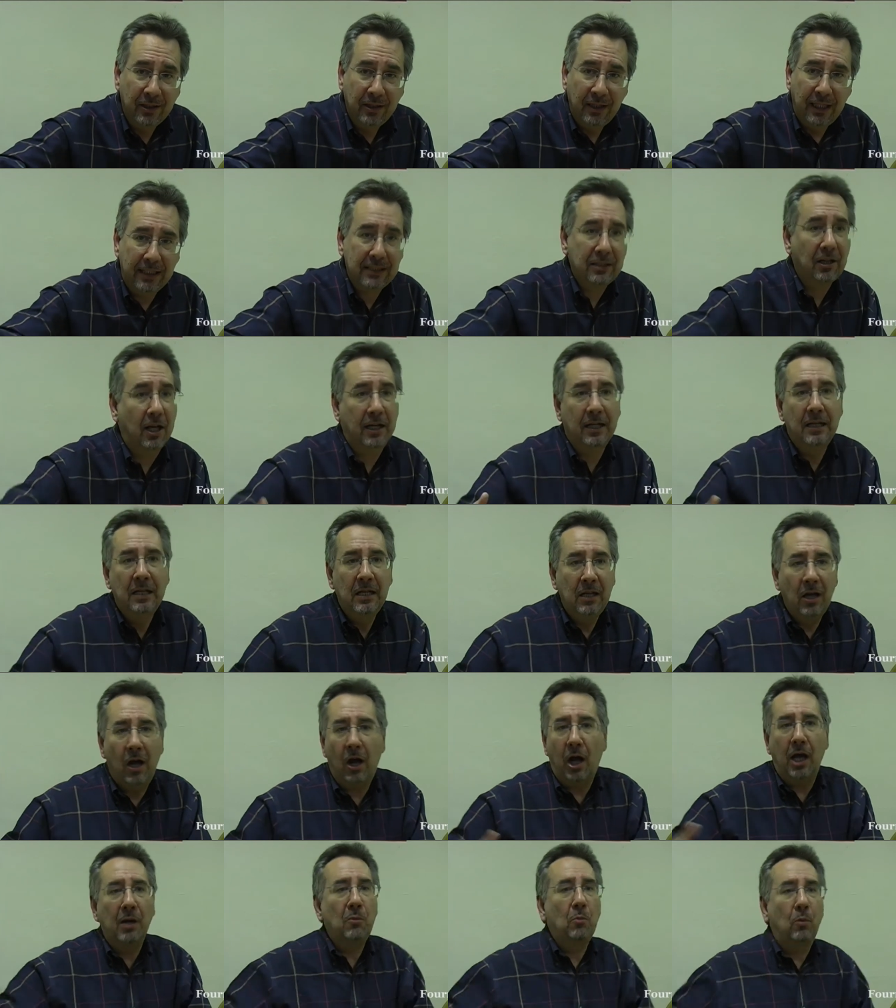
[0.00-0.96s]
It's like
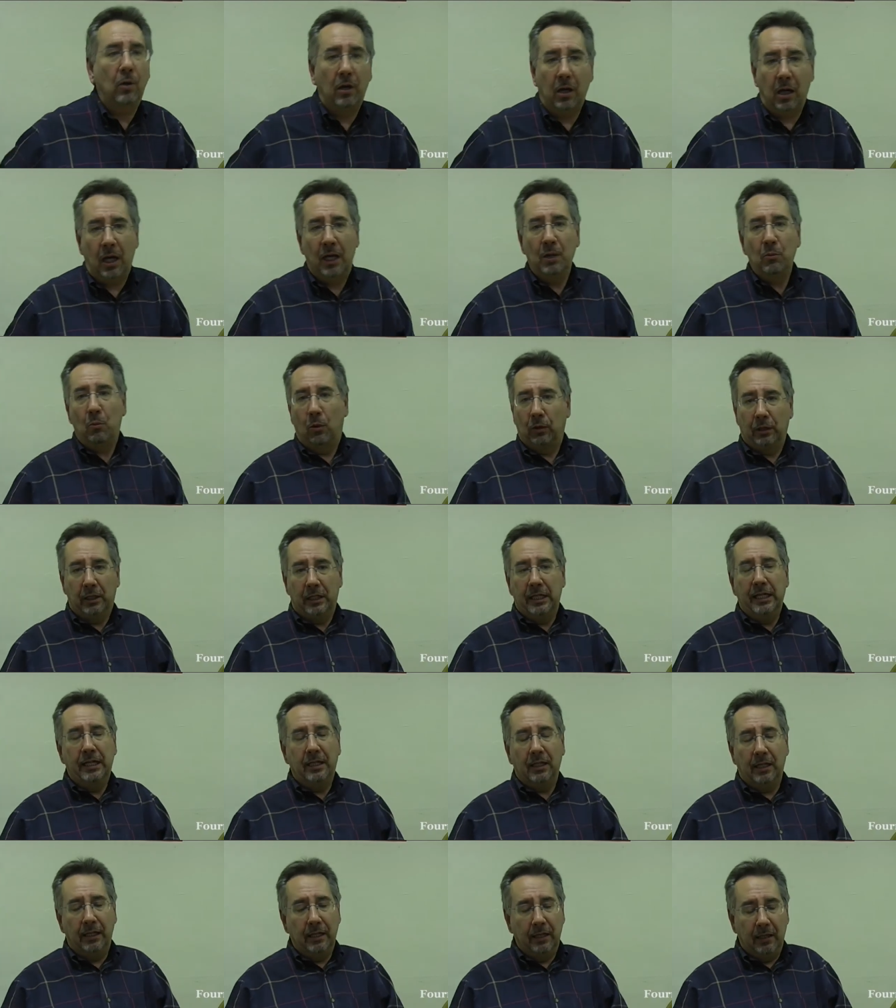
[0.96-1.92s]
I want
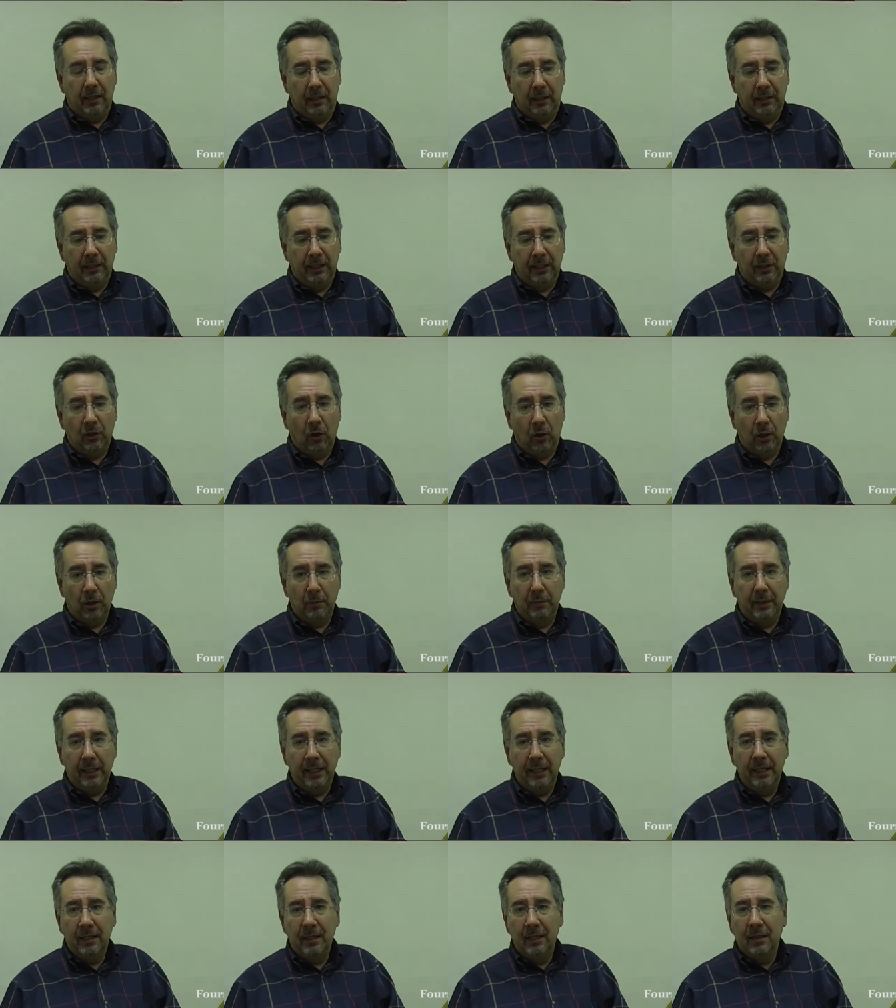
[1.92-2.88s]
an
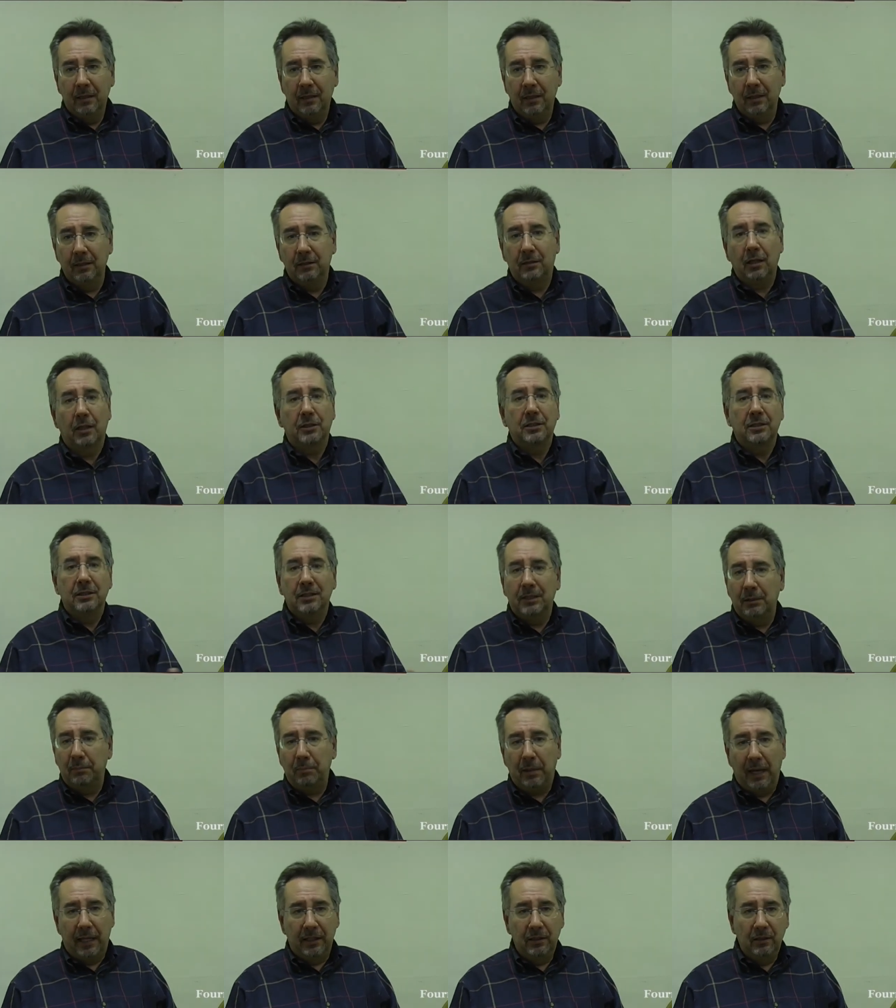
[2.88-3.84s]
economy that doesn't
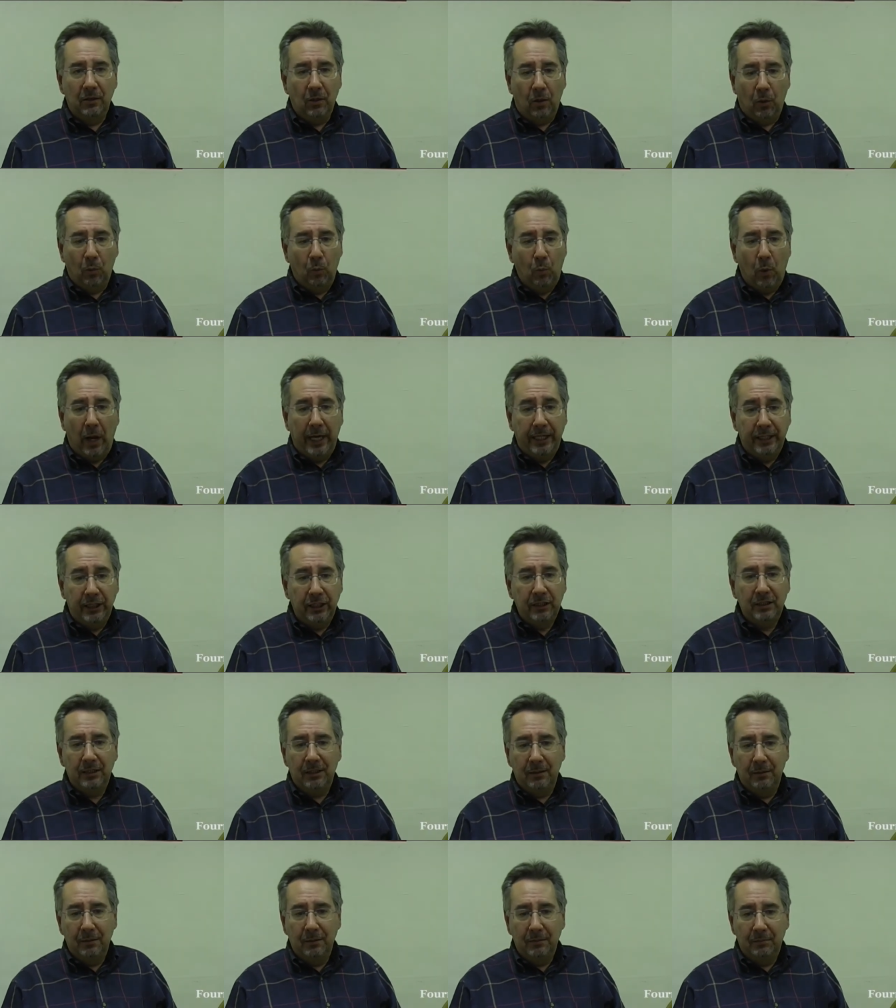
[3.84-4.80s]
depend on
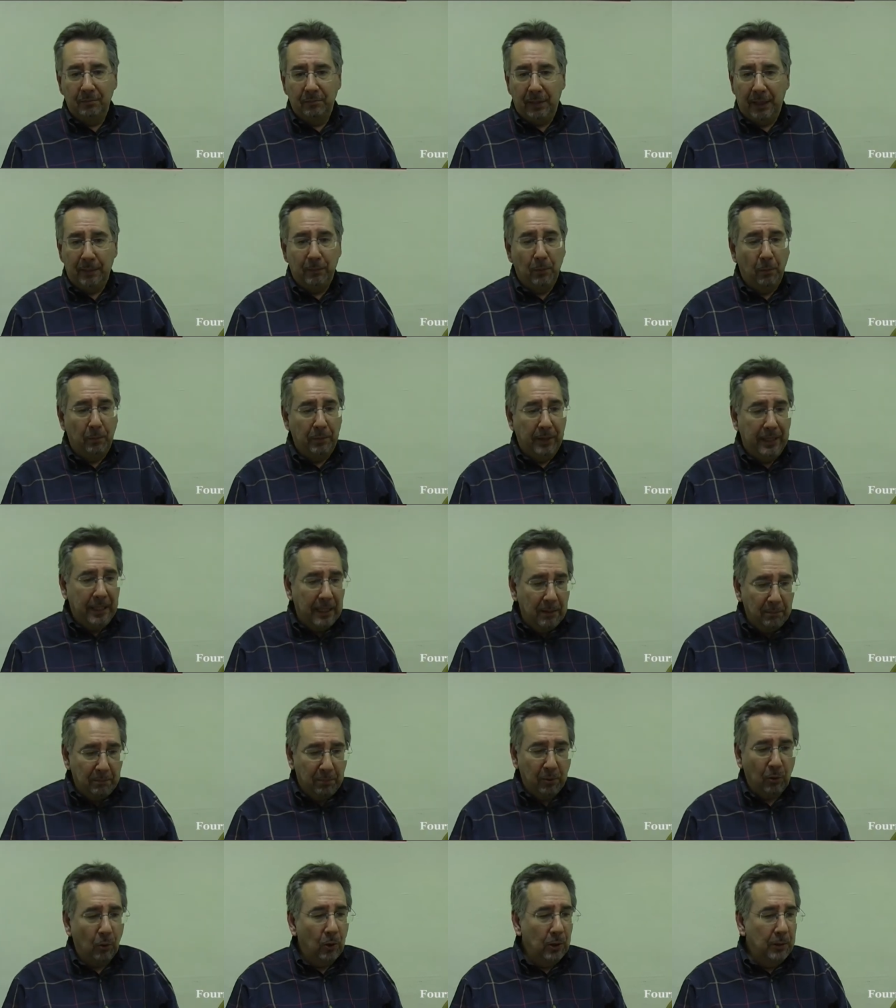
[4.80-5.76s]
wages and people being
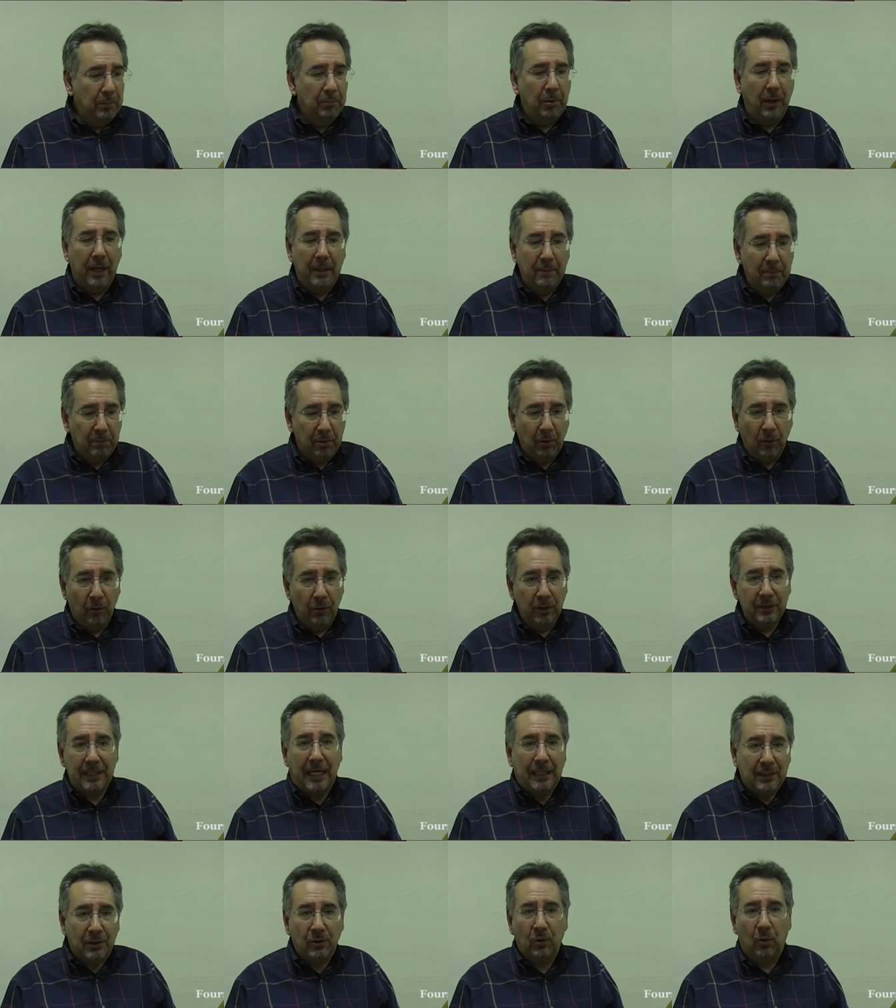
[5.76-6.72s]
employed by employers
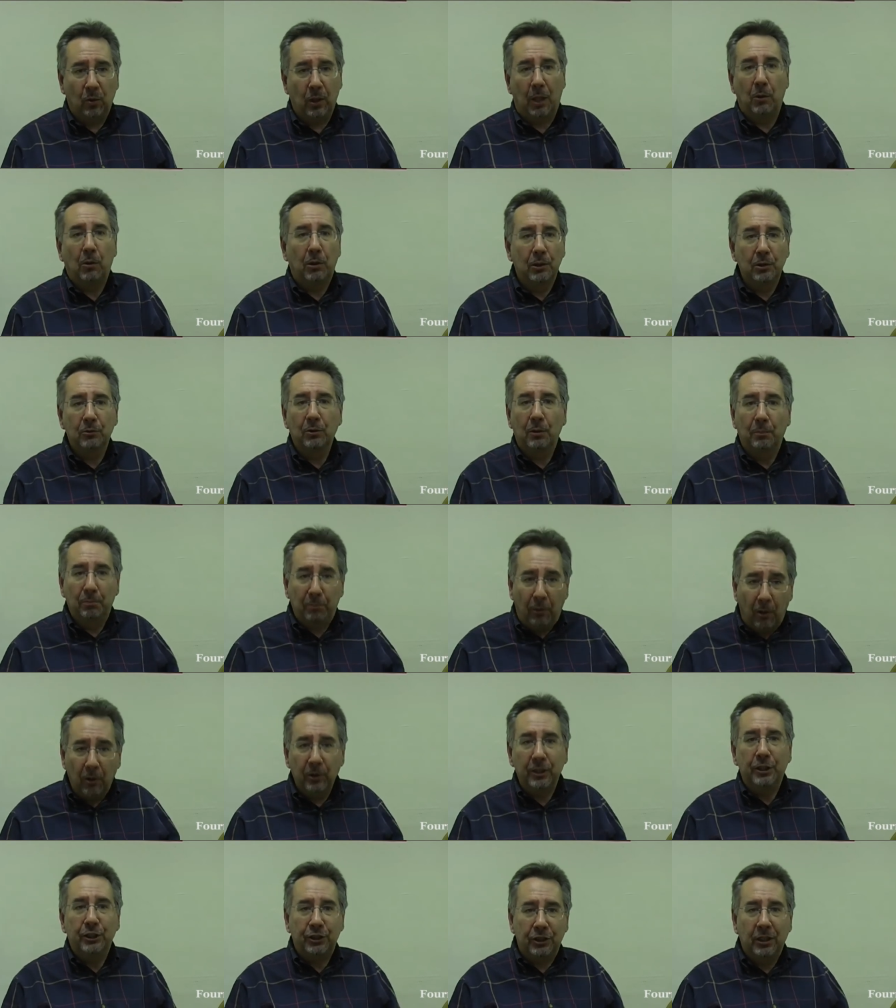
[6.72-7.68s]
at all. I want to
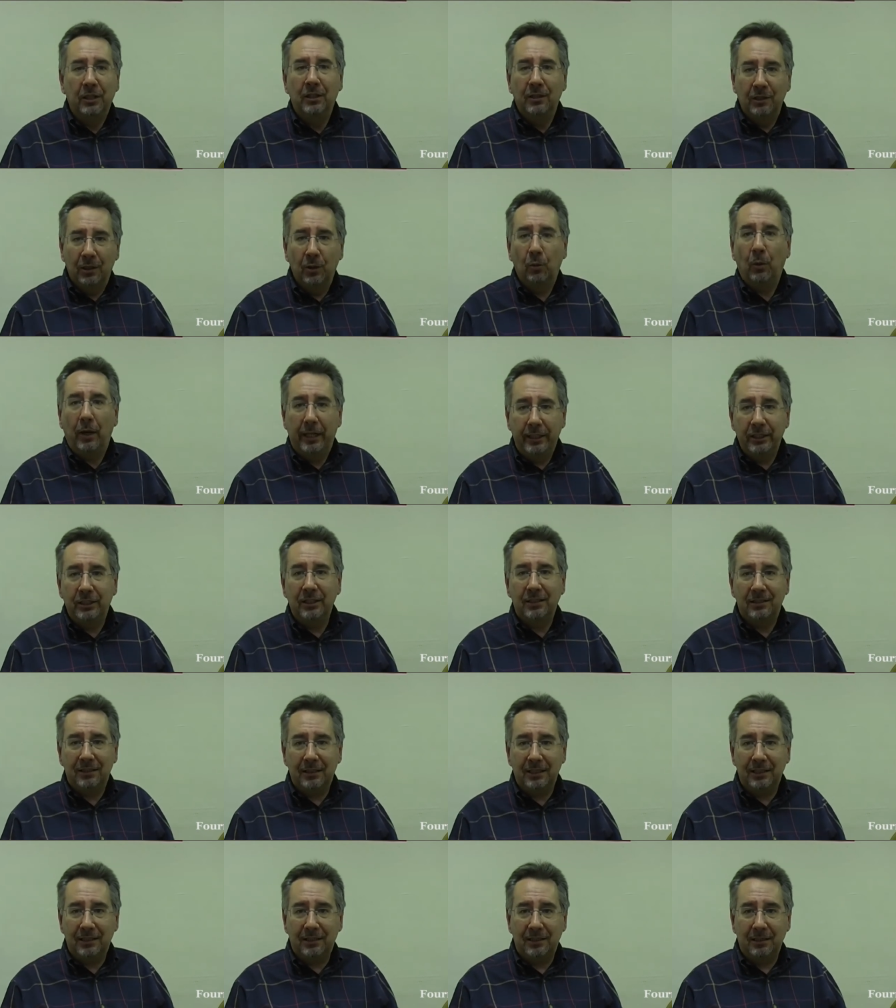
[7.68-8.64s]
abolish the wages
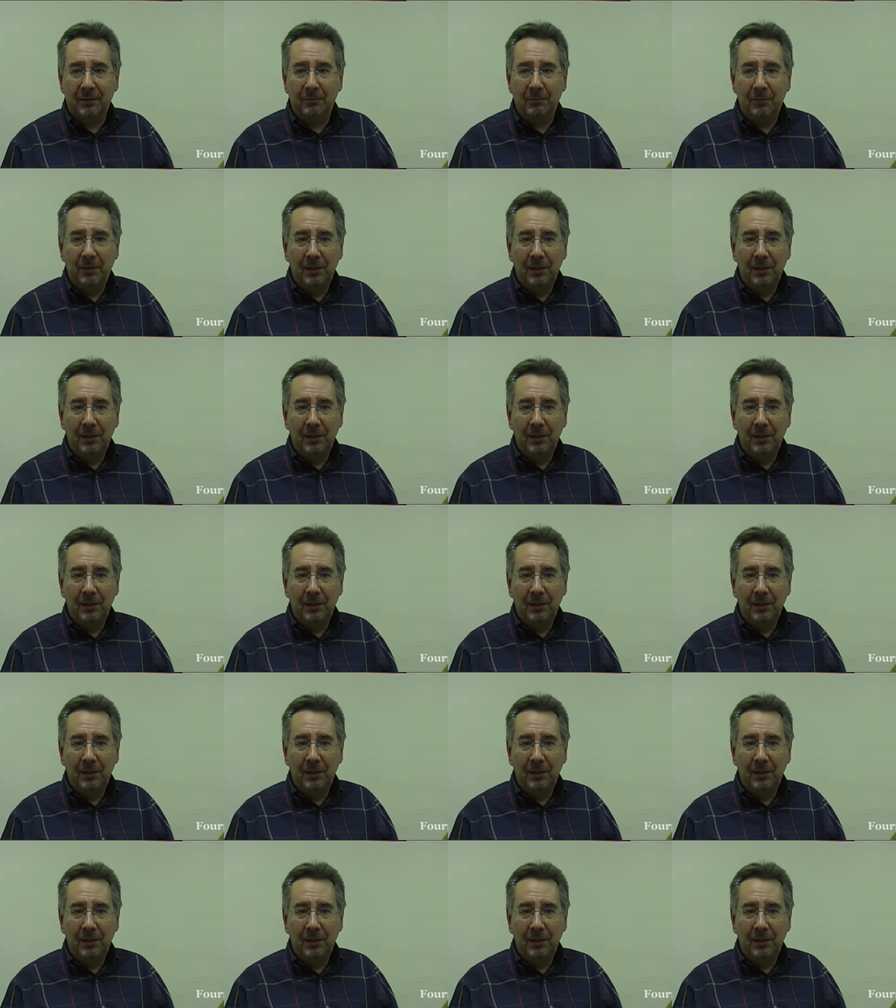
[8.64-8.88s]
system.